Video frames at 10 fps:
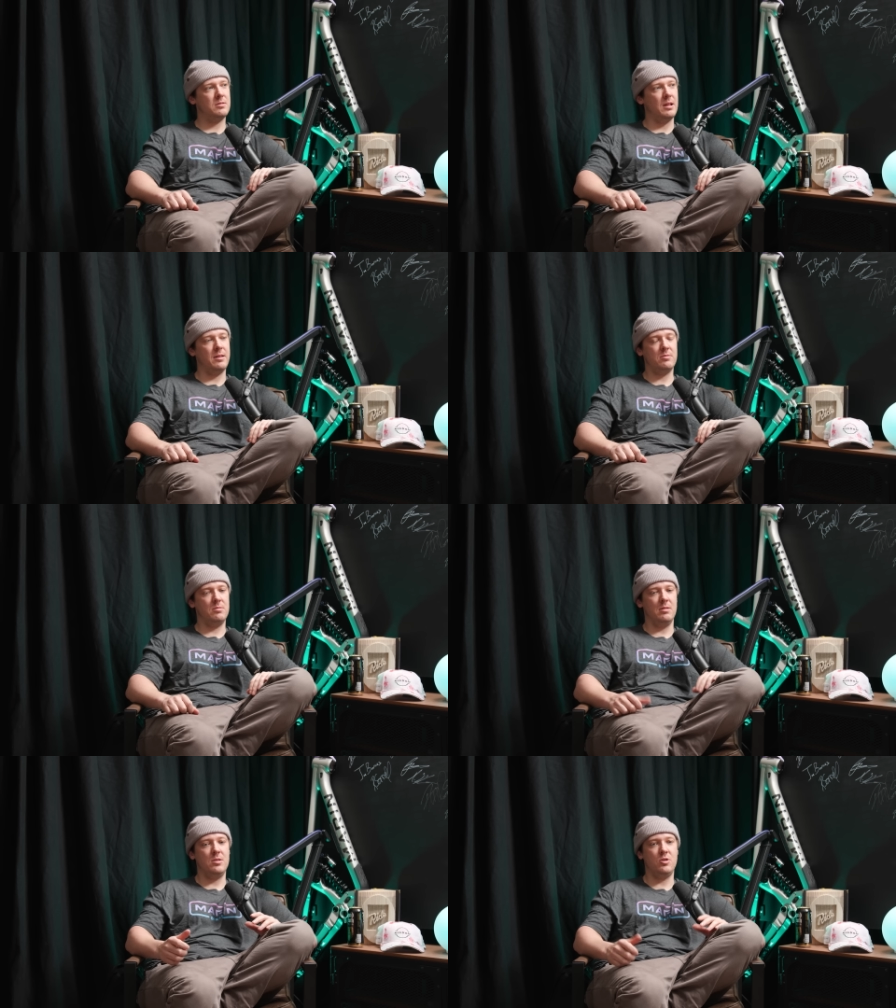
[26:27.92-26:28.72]
it's like
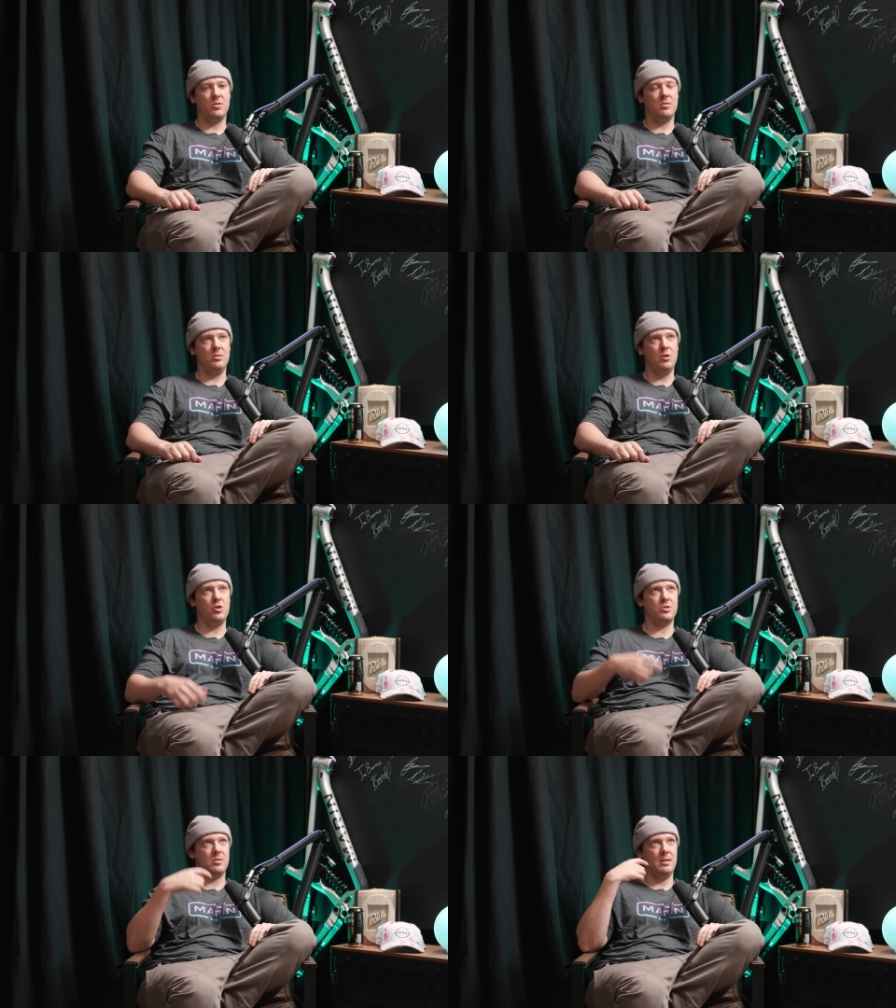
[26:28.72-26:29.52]
it's just
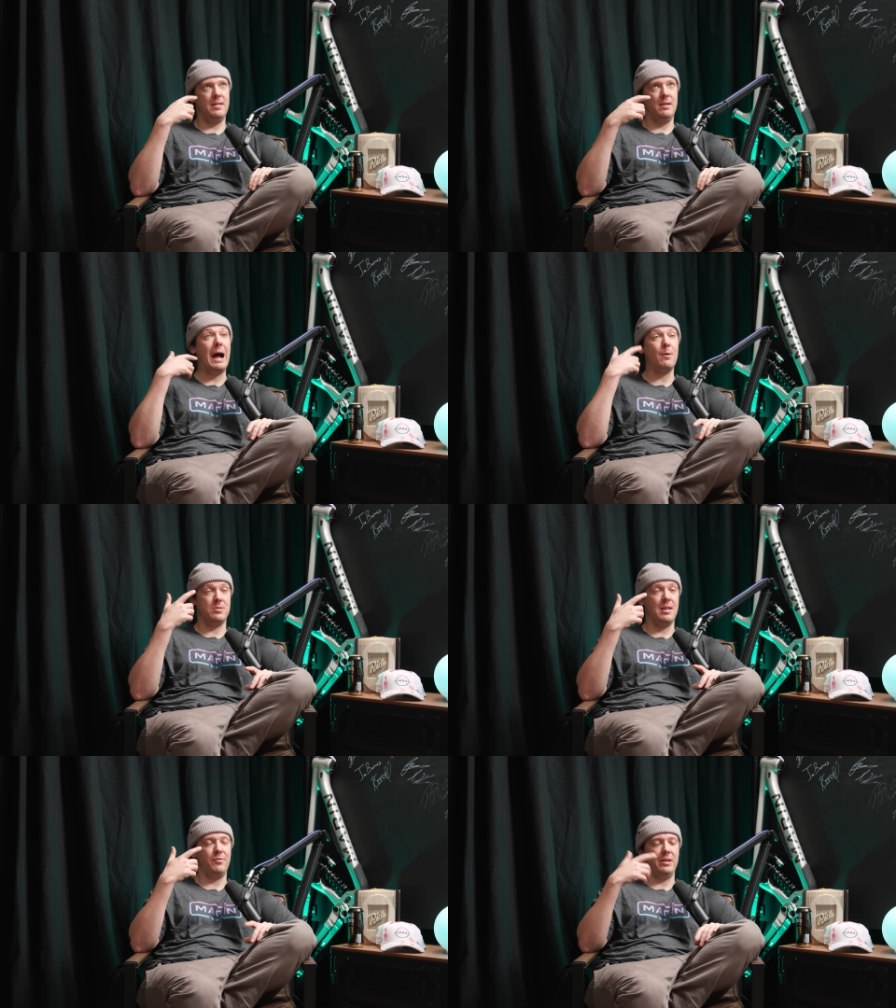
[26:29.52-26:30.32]
I
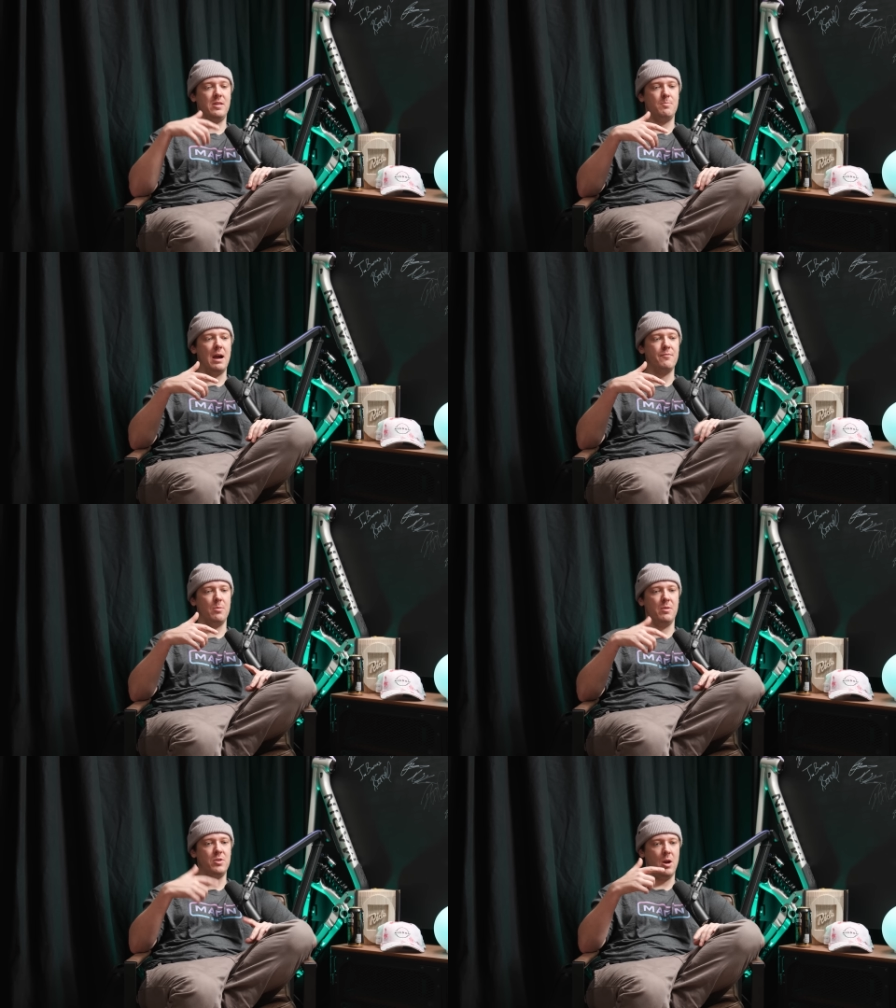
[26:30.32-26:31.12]
was definitely in this mind
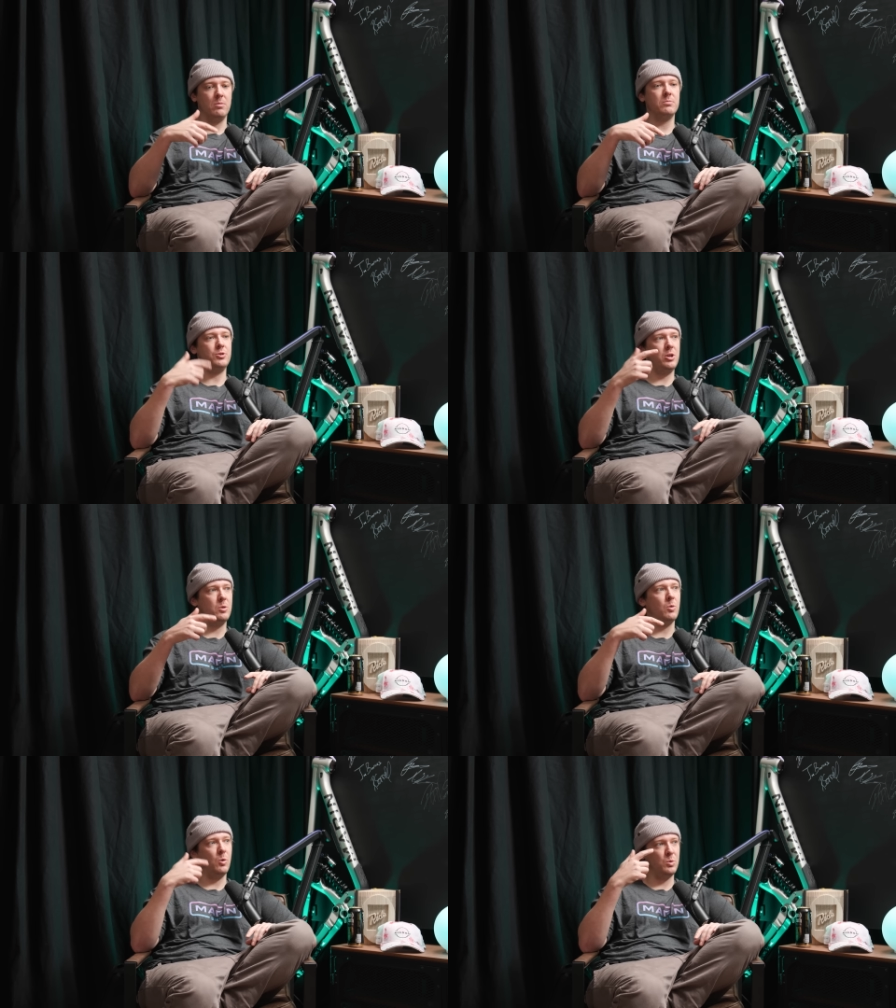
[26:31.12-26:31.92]
frame of
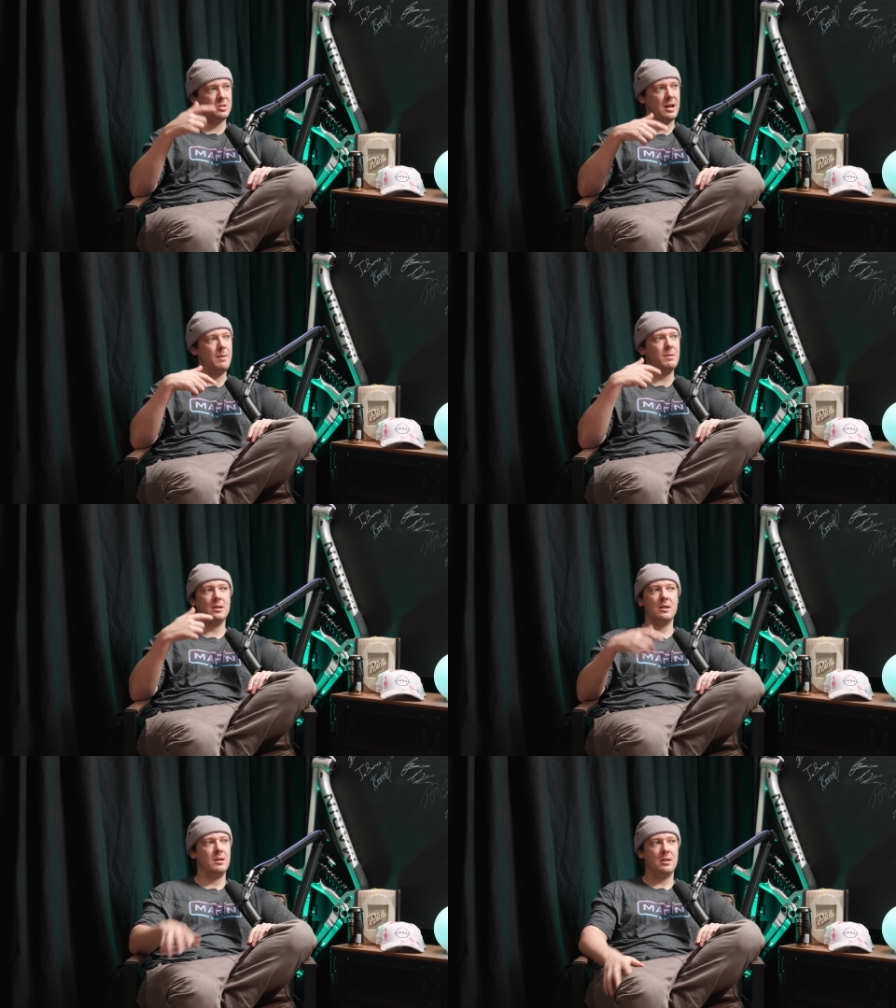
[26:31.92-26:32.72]
new all the time.
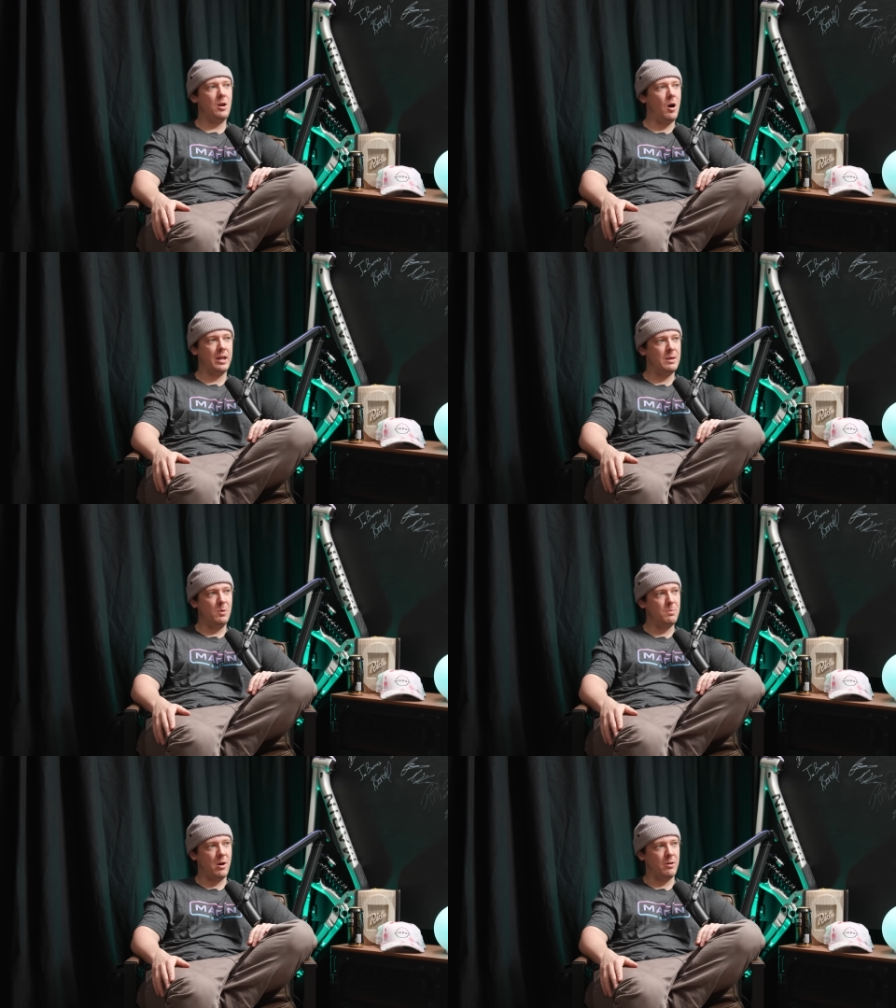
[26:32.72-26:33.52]
Can't keep
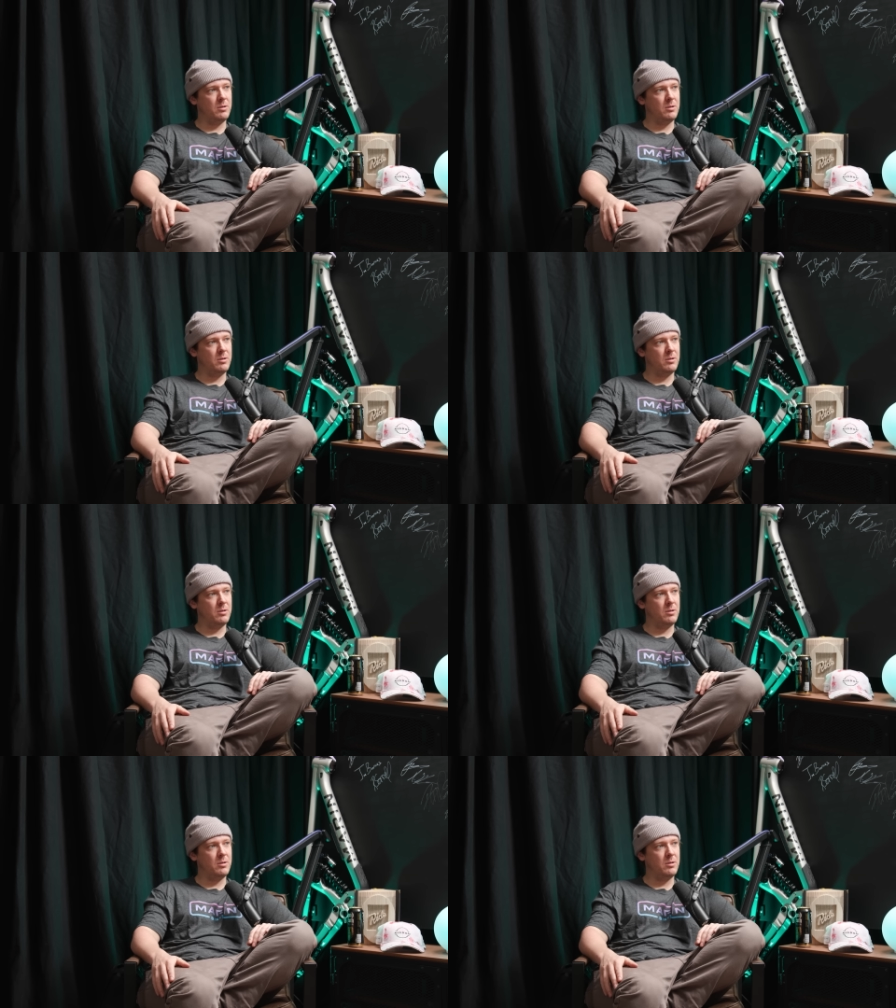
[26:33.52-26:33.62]
up, bro.